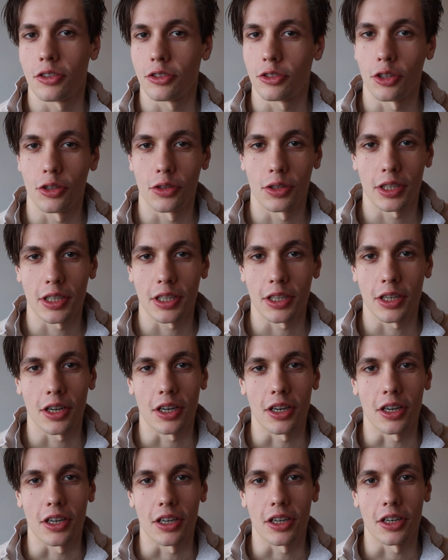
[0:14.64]
during
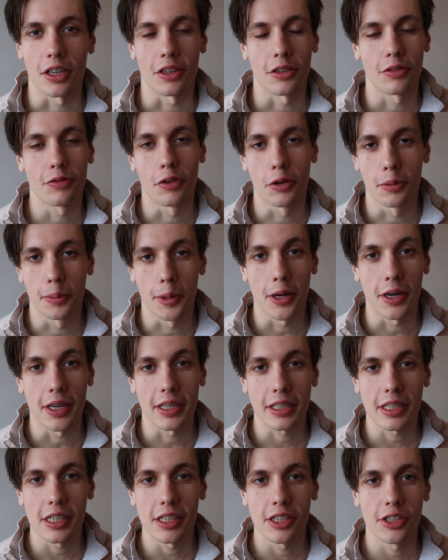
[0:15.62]
our formal
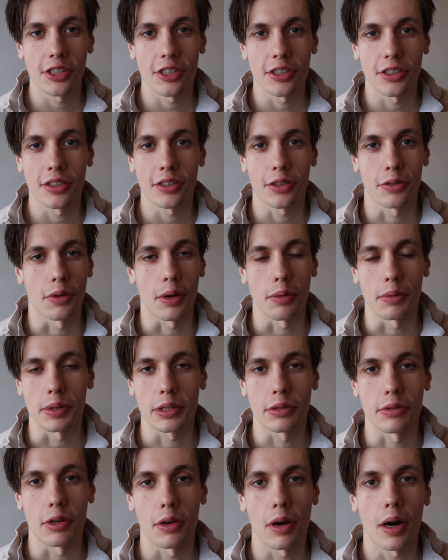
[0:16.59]
education and when we
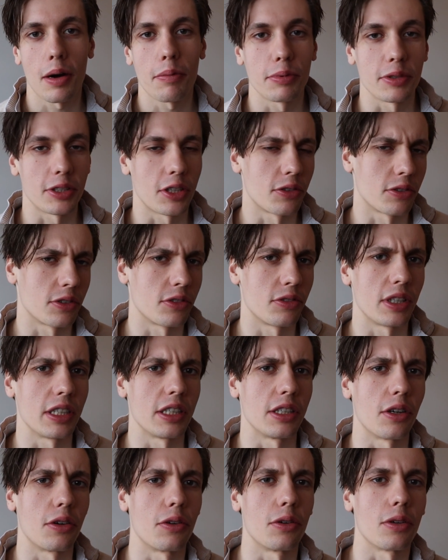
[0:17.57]
grow up, we don't
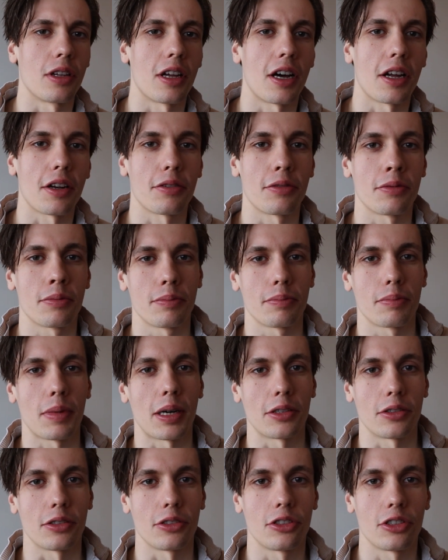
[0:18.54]
really know a lot
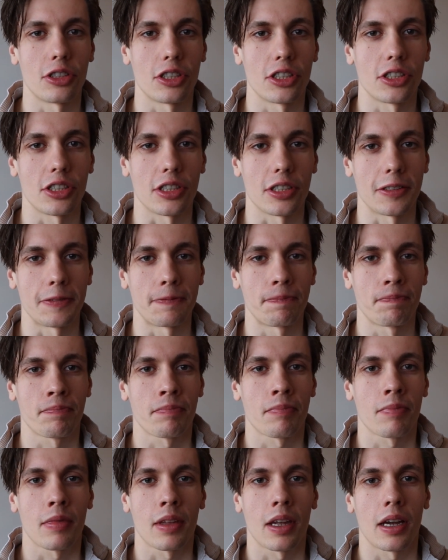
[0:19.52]
about nutrition.
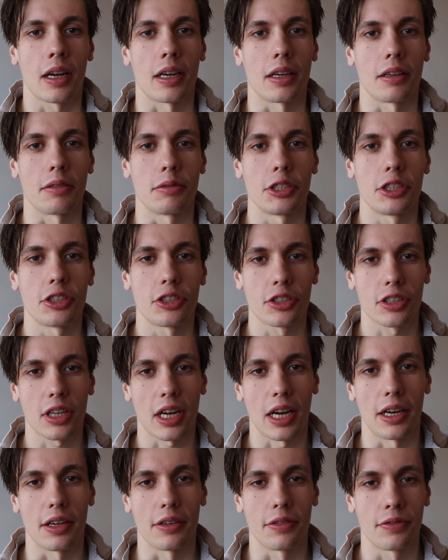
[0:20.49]
We just
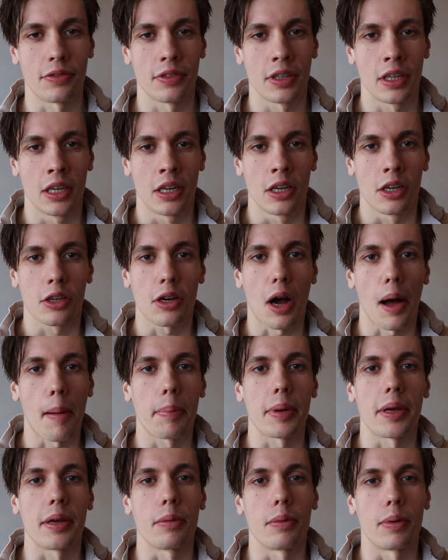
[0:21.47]
kind of
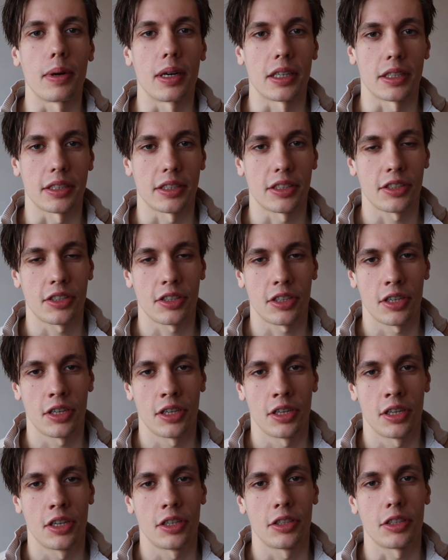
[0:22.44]
copy what
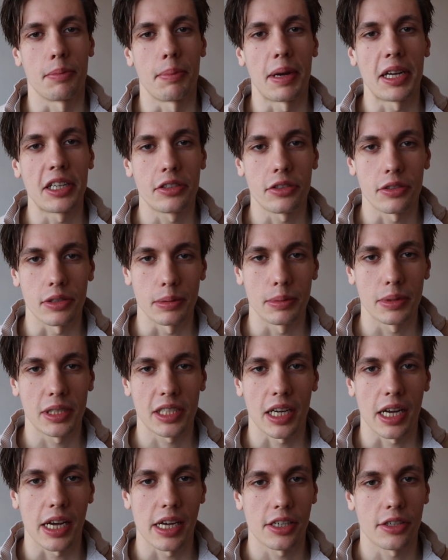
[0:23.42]
the mainstream
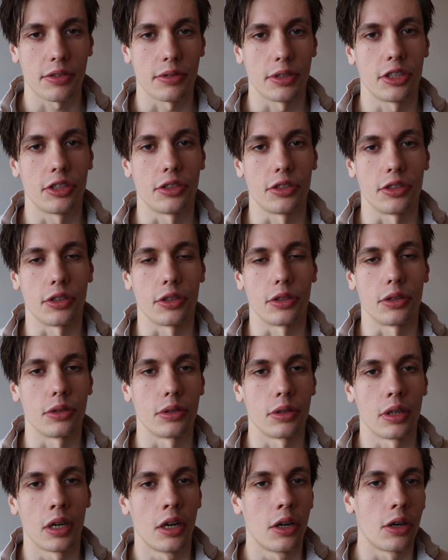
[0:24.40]
says we should
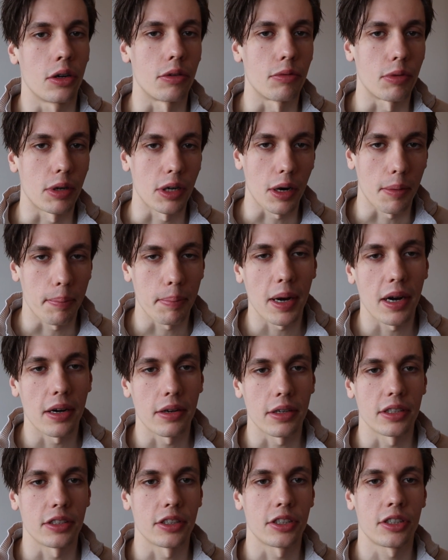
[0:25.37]
do or what our
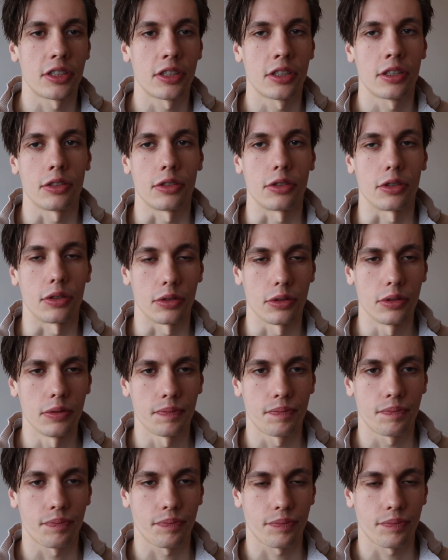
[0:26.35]
parents do.